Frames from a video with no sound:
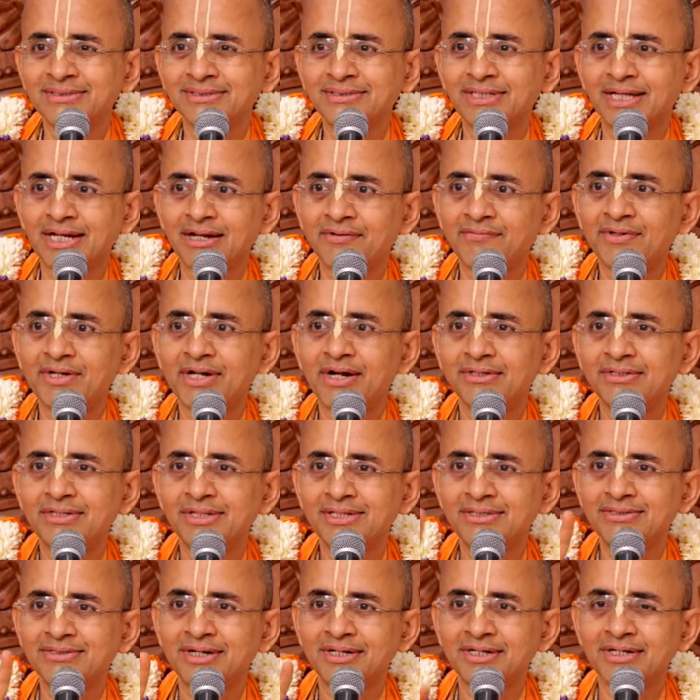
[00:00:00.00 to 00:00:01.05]
Son of a
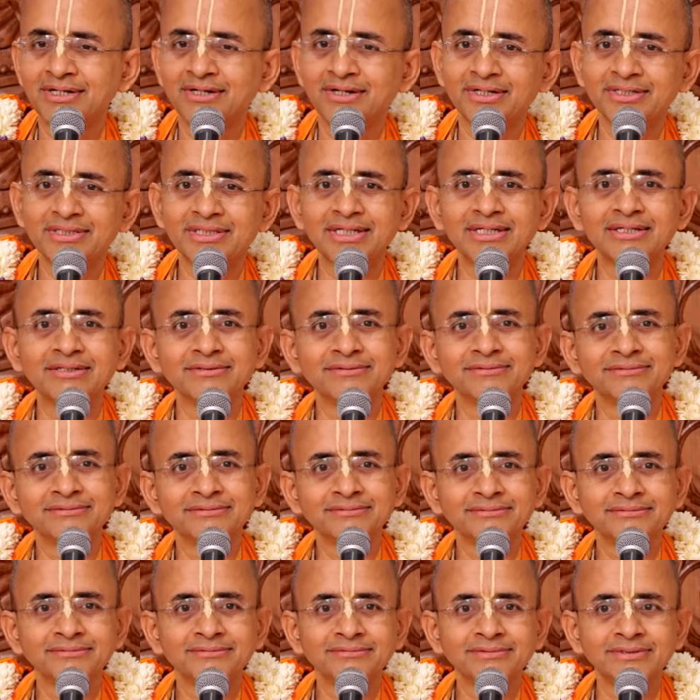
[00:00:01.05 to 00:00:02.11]
doctor is not a doctor. Hmm?
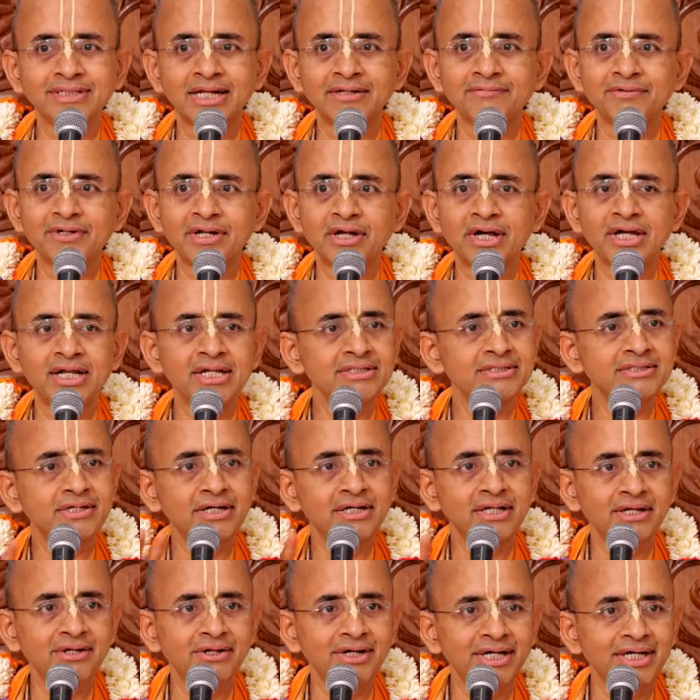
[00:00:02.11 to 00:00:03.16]
Son of a lawyer is
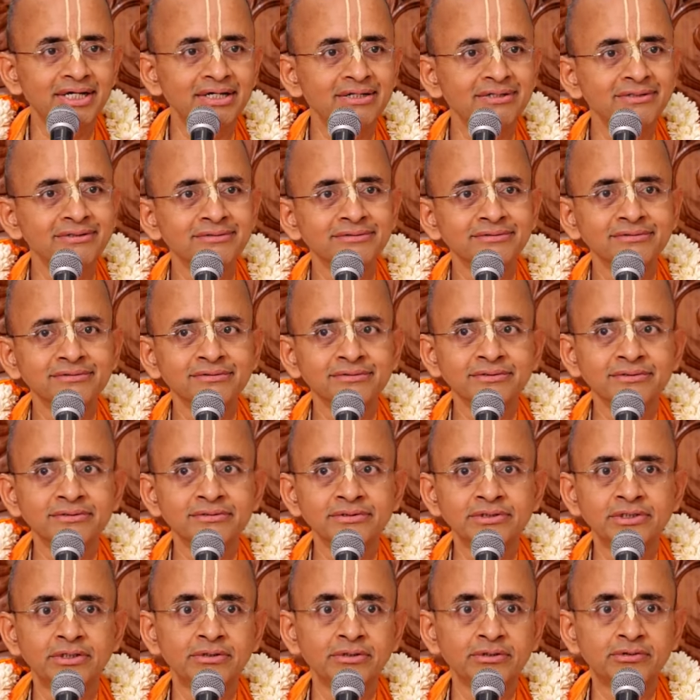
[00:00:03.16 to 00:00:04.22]
not a lawyer.
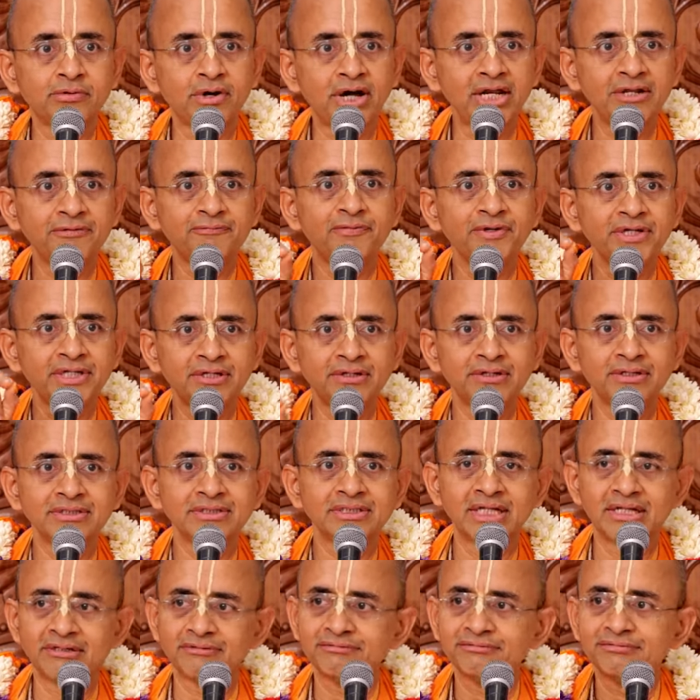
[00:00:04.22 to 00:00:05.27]
You have to qualify
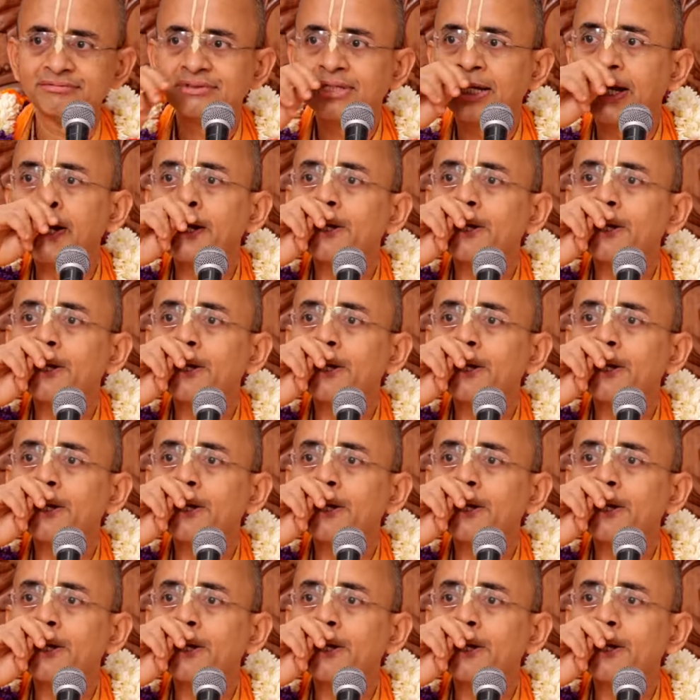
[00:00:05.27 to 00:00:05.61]
yourself.